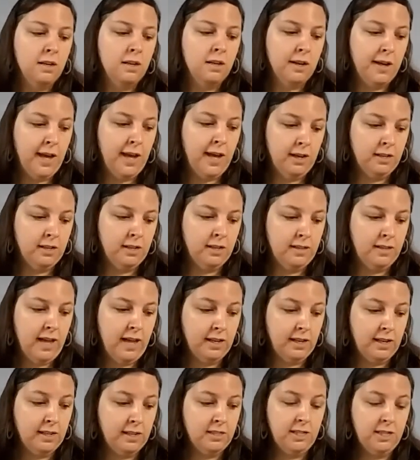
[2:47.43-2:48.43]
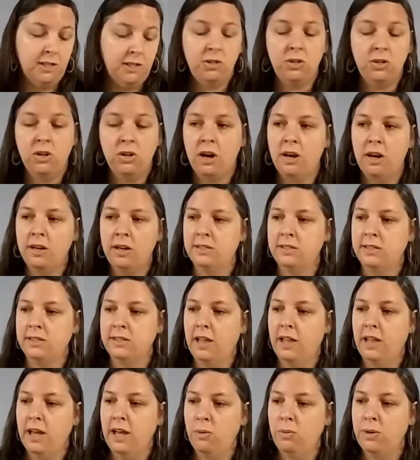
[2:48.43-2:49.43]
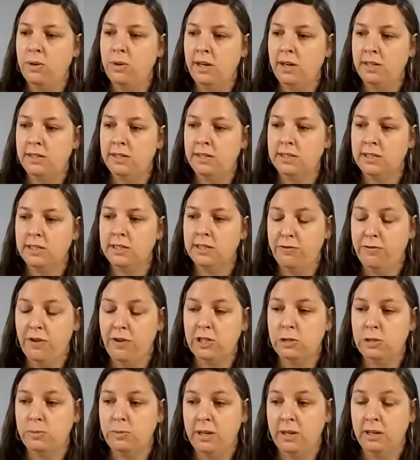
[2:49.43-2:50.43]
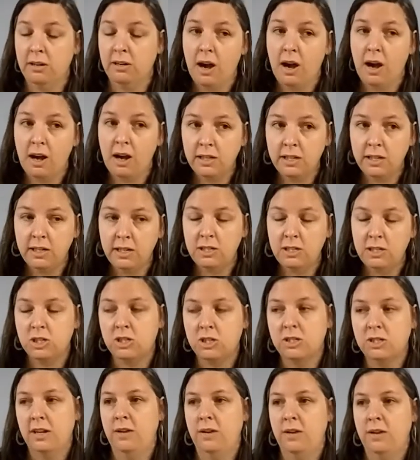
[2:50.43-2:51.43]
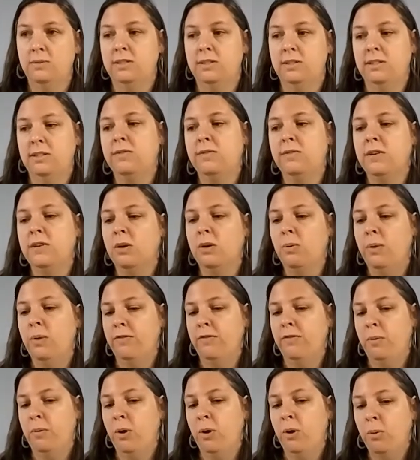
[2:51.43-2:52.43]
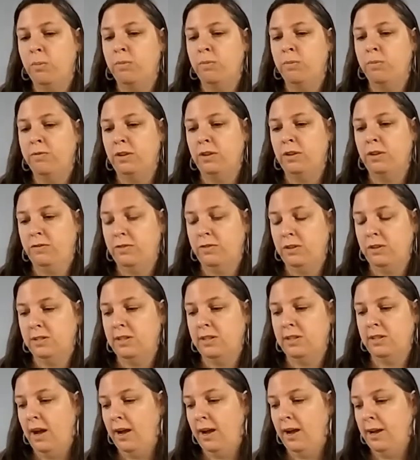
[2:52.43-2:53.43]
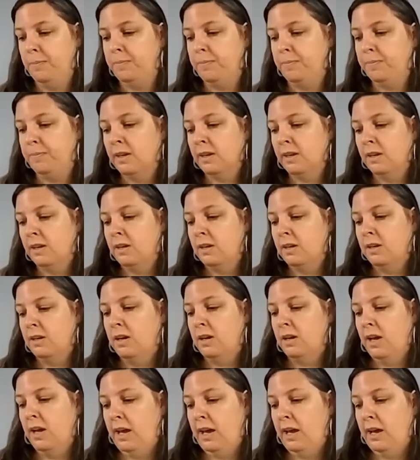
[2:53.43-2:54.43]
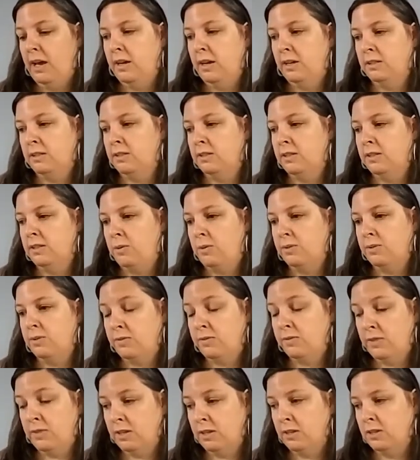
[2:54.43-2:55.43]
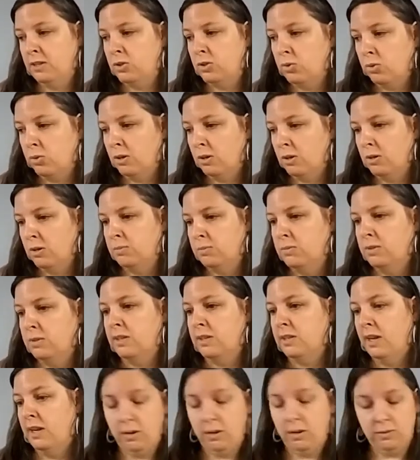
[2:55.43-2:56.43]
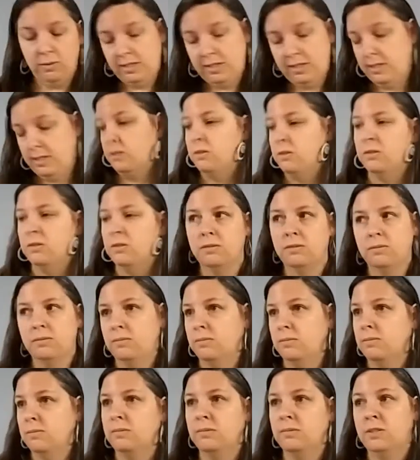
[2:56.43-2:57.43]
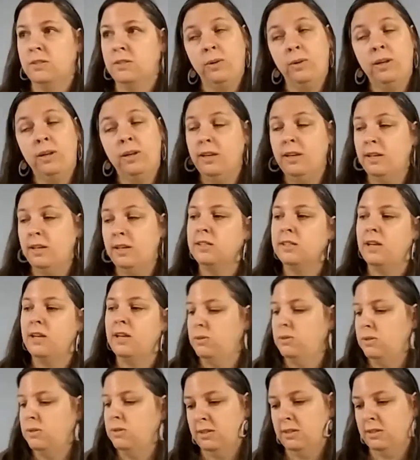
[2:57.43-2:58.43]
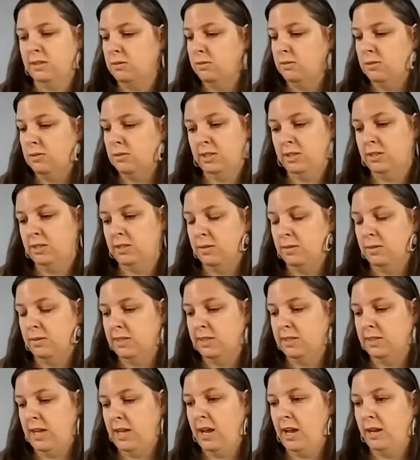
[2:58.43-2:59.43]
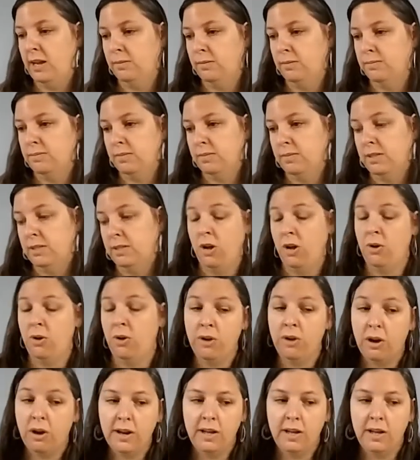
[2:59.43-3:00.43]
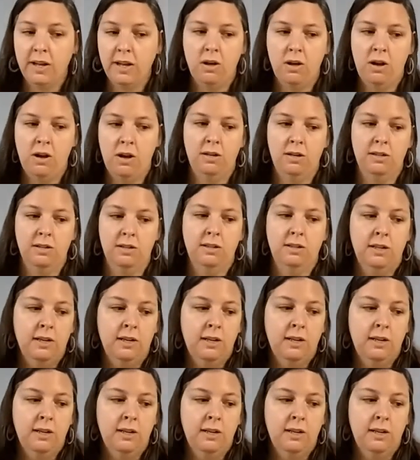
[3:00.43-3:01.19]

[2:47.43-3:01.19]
And that continued on until I was a freshman in college. I was living away from home for the first time, and I was living in the dorms, and I was still doing this. I was just staying stoned all day long.